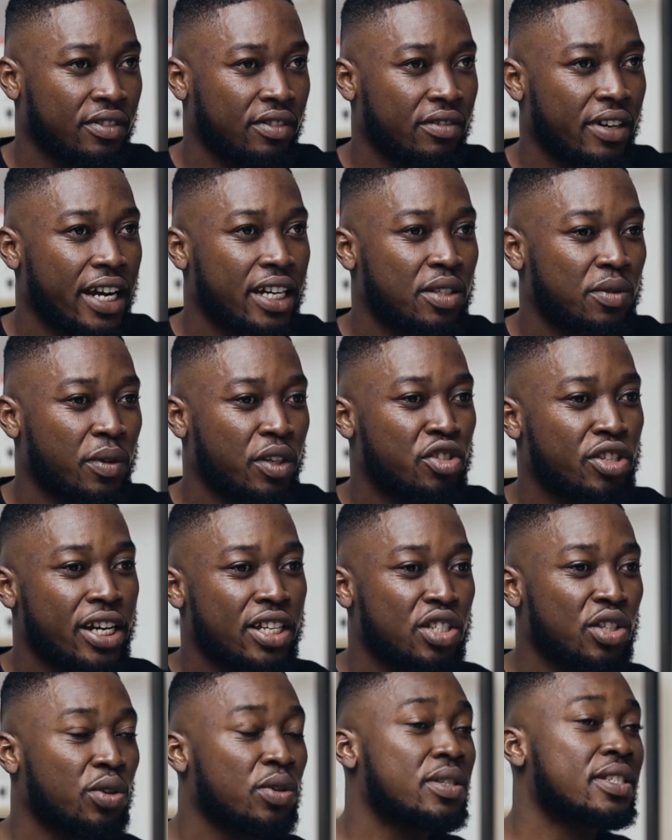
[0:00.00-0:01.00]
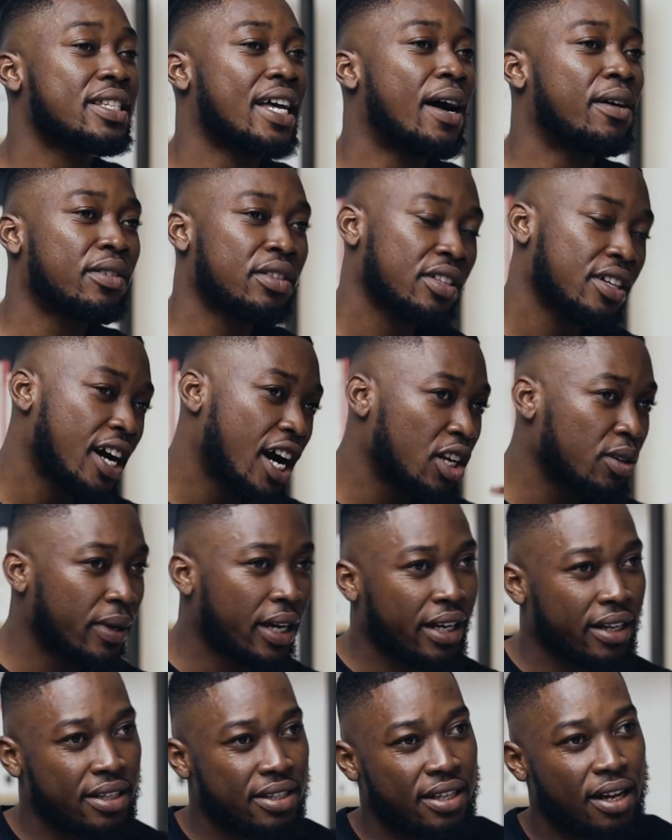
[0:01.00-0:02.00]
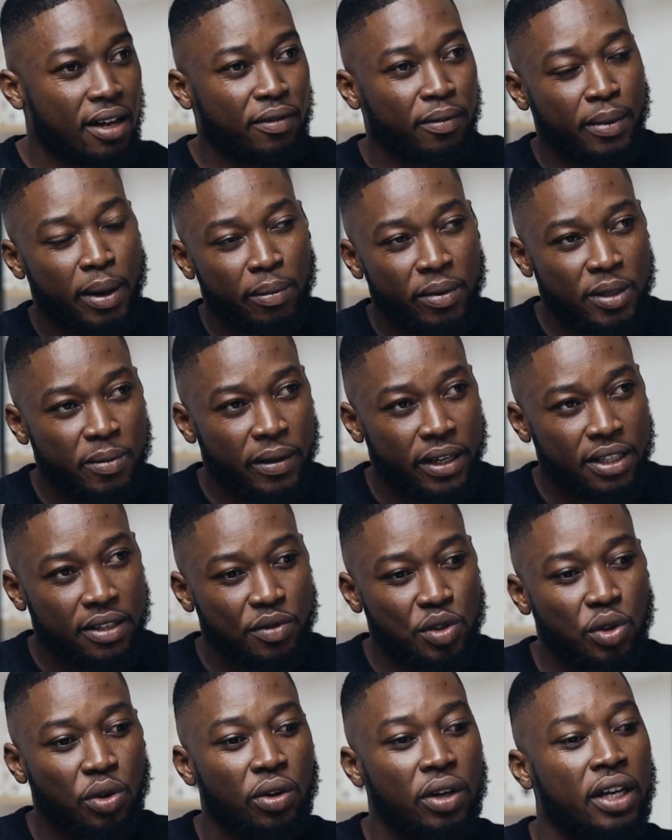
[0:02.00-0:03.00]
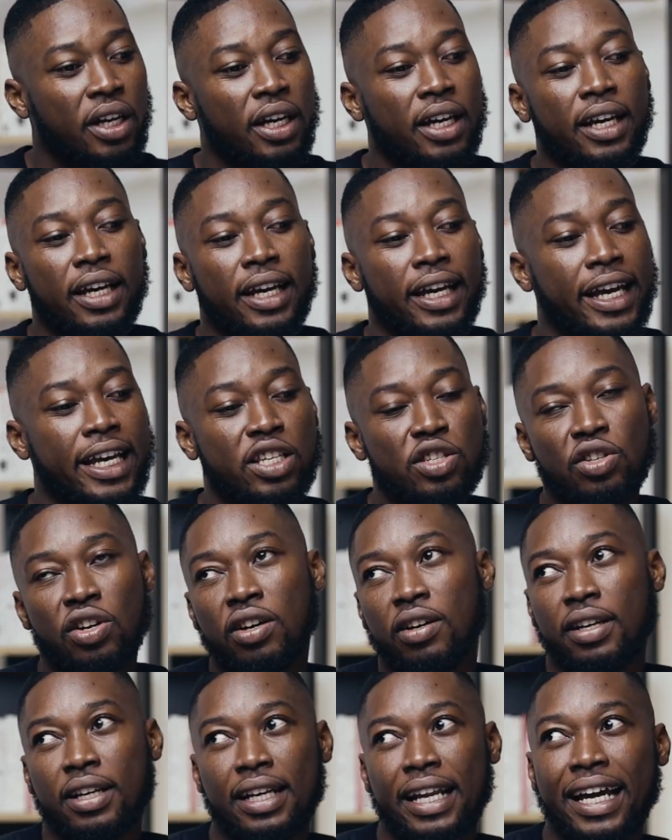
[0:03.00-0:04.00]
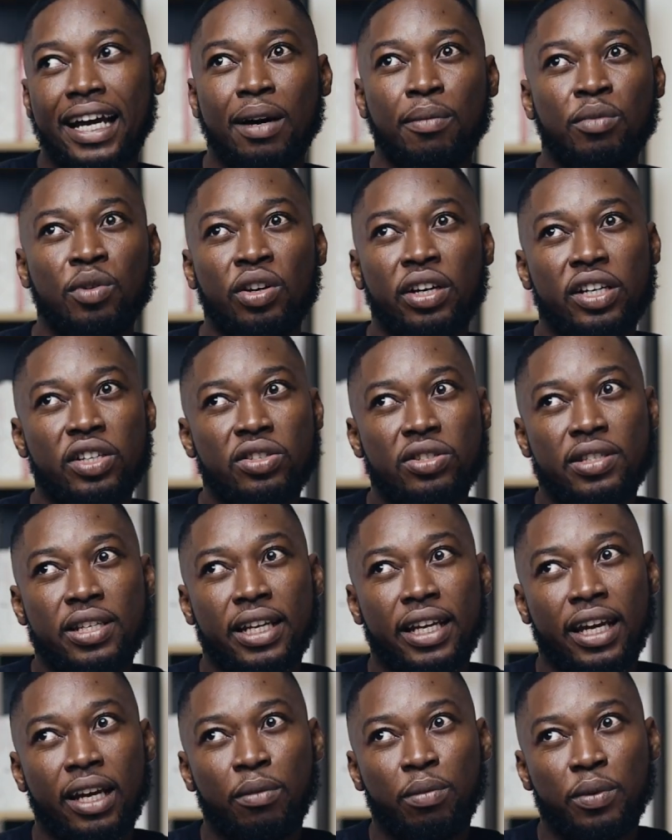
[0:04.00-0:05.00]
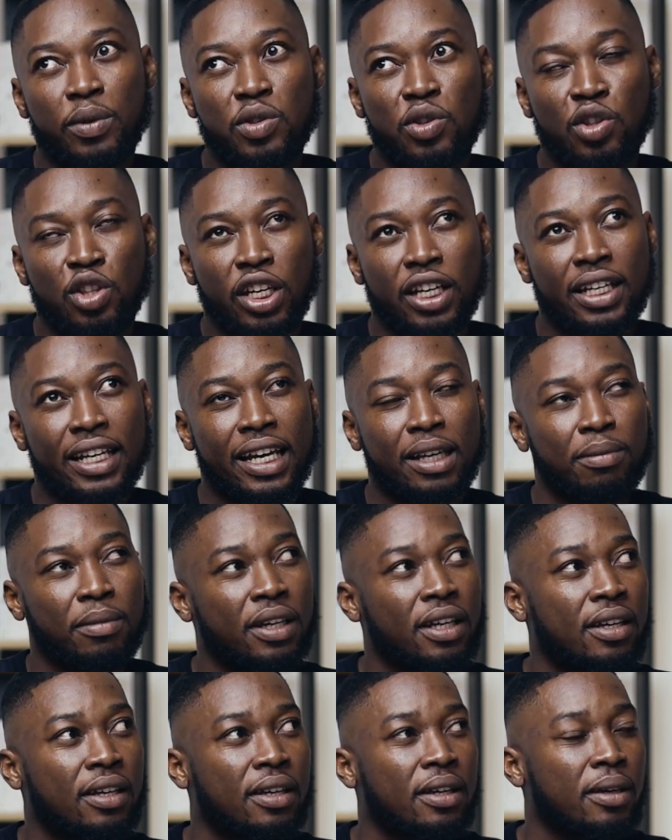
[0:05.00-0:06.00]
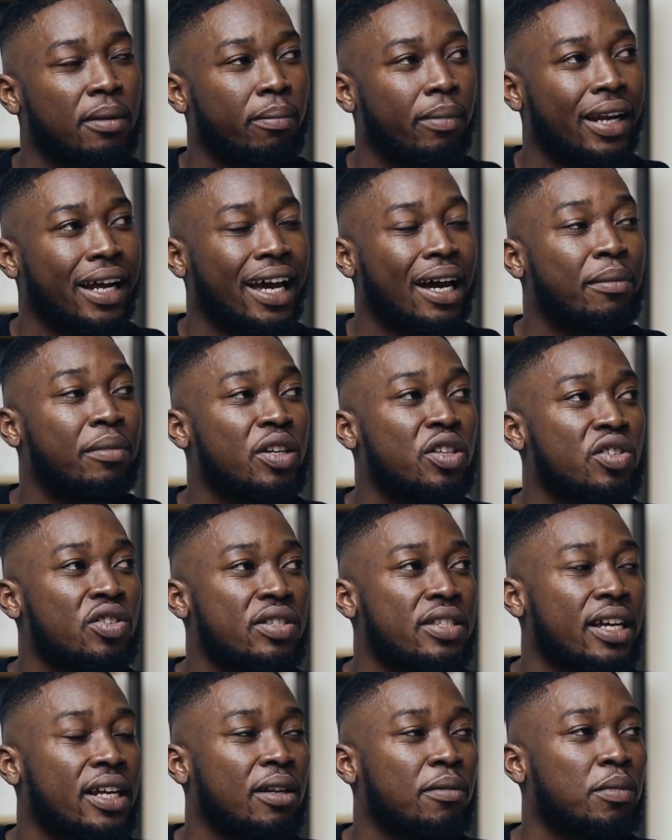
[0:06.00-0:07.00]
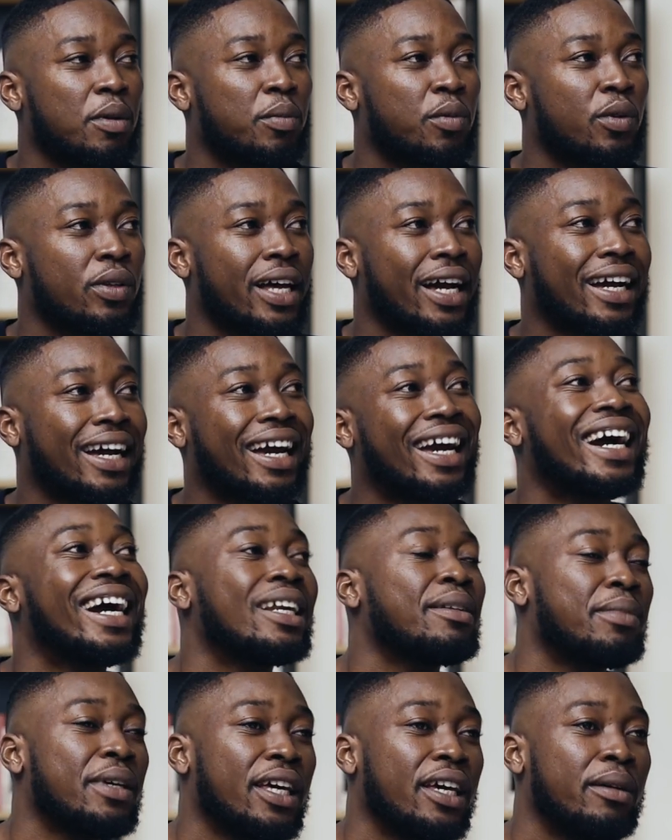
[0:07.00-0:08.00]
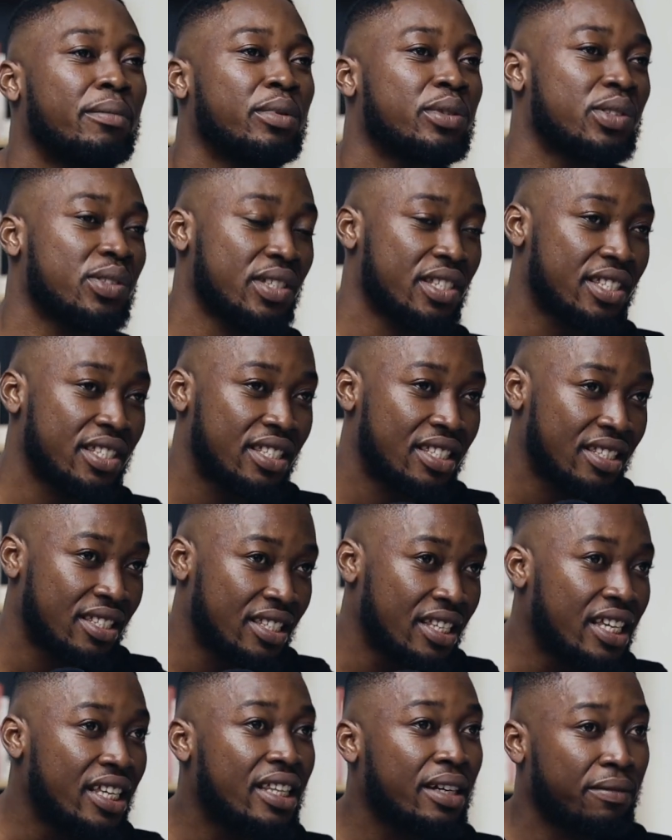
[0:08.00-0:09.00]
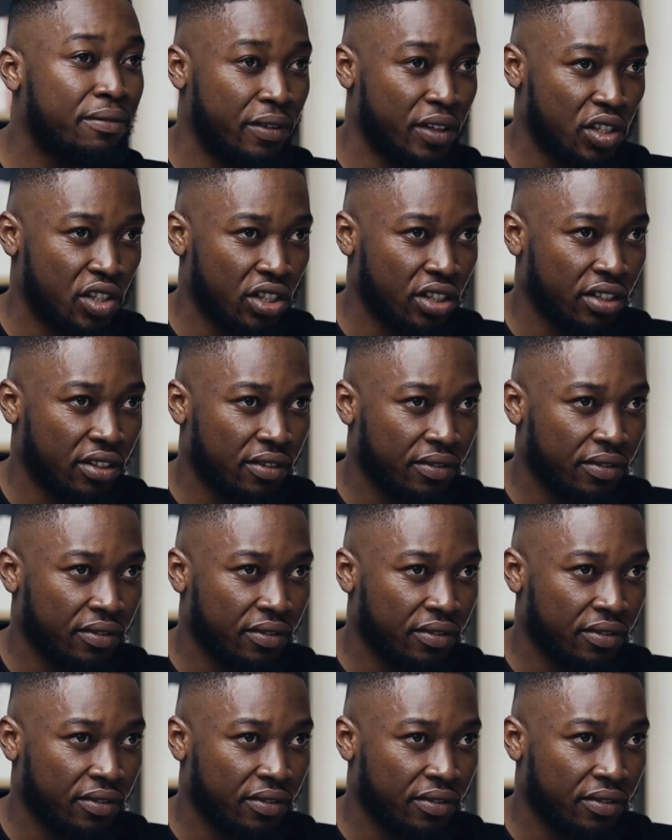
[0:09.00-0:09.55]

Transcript: Right? We're trying to go south. How do I get south from my perspective? So it's not like I'm not interested in getting people to think like me, but I am interested in people that can be able to see the vision.